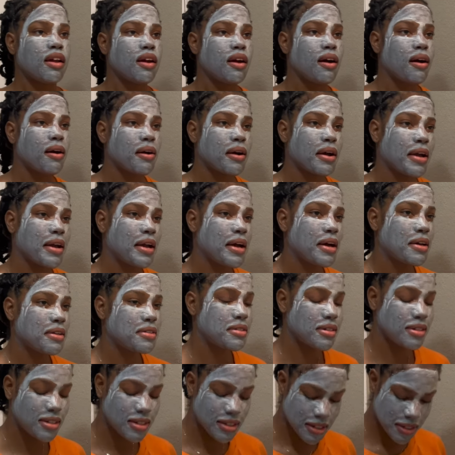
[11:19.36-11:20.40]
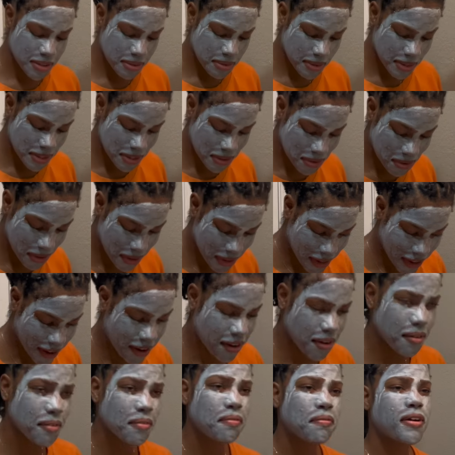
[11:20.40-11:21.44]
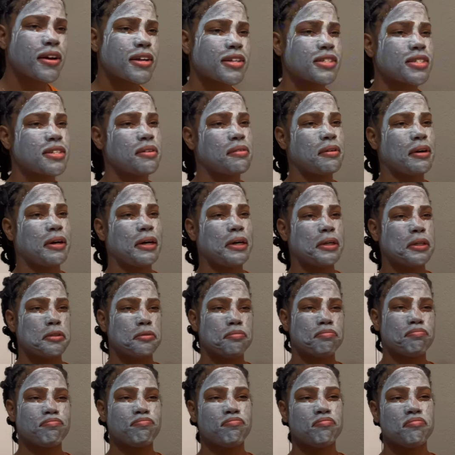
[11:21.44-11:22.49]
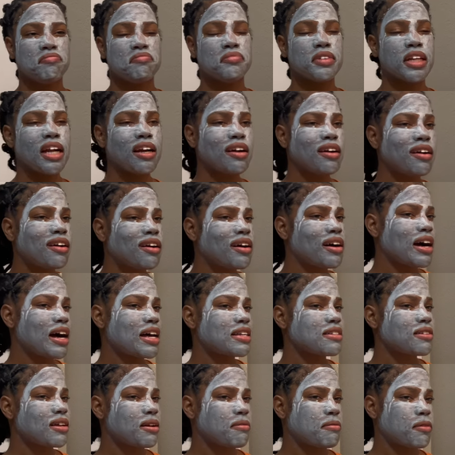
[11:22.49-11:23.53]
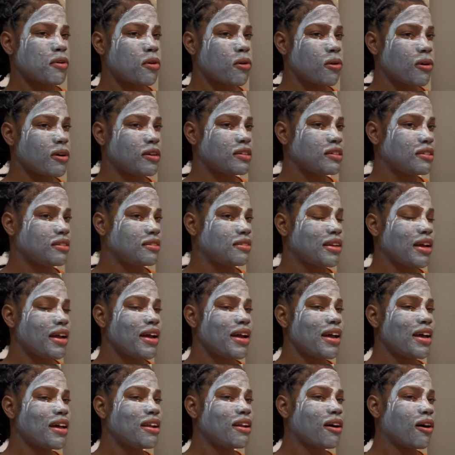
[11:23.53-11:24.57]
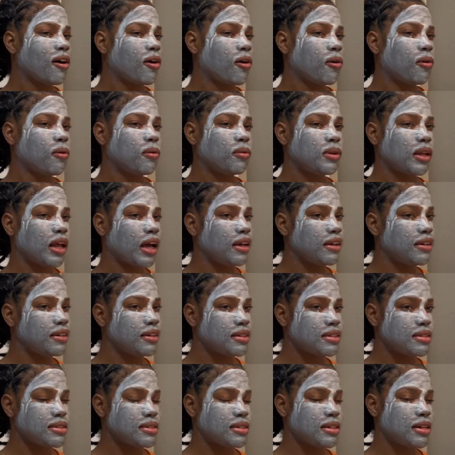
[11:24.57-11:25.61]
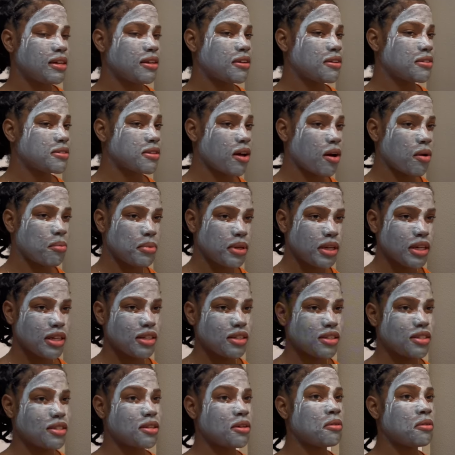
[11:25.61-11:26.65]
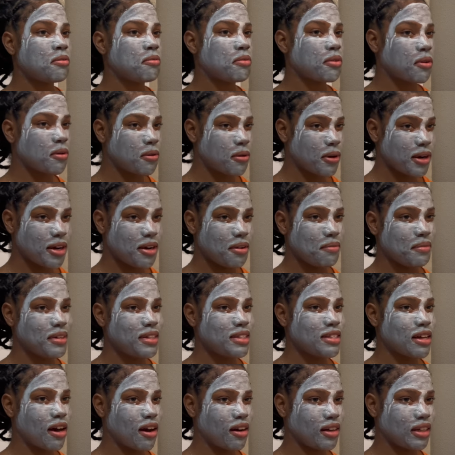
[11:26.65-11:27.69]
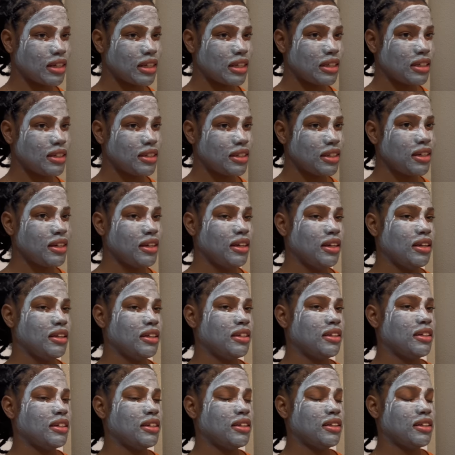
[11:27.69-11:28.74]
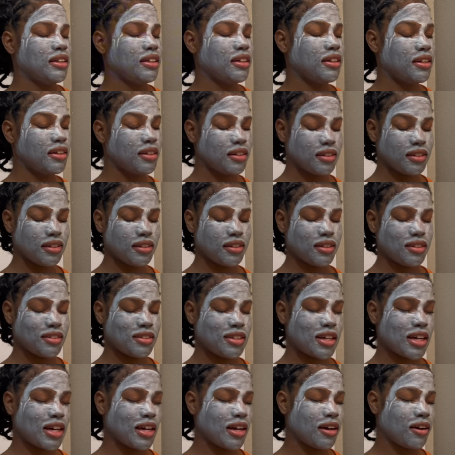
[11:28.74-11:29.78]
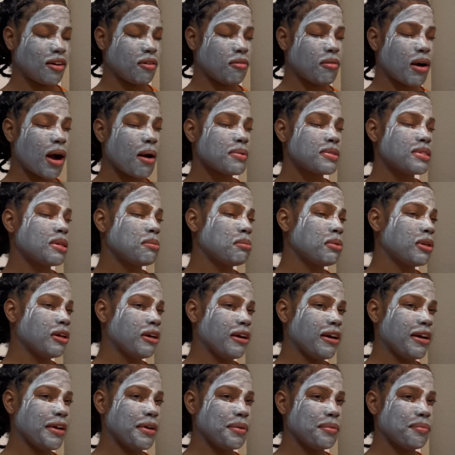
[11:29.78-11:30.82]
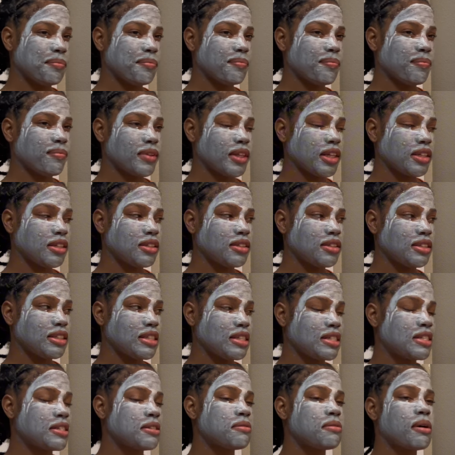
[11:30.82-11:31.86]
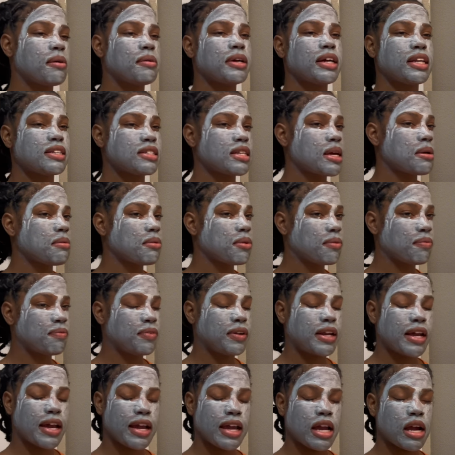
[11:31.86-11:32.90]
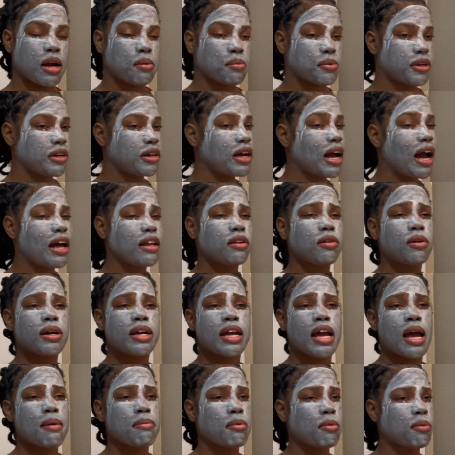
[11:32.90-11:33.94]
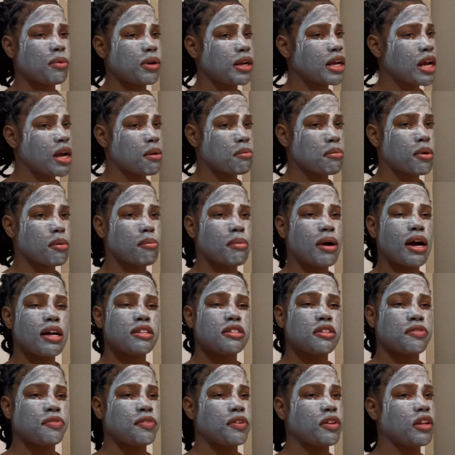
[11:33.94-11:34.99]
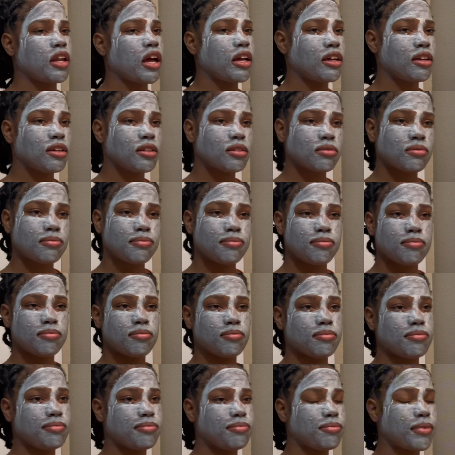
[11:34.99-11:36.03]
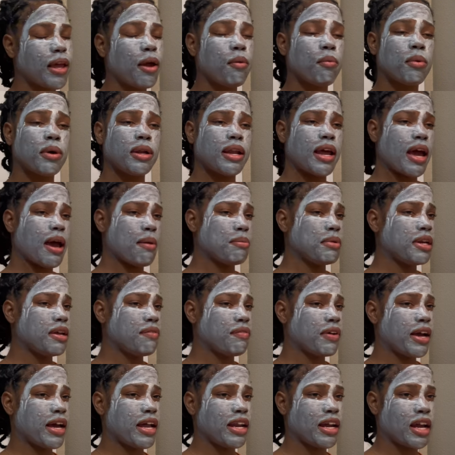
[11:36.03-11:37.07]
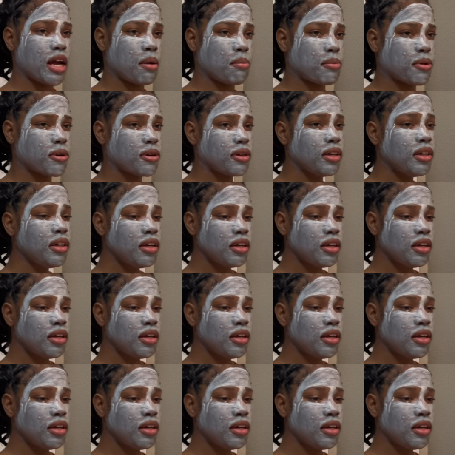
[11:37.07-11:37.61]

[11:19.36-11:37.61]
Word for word: Okay, y'all, so this is what's going down. First of all, I started recording. I had a whole like 10 or so minutes recorded of me talking. Child, why was it blurry? This is why we gotta say what for that camera. I know it can happen with a camera, but I just feel like it wouldn't happen if I had a camera.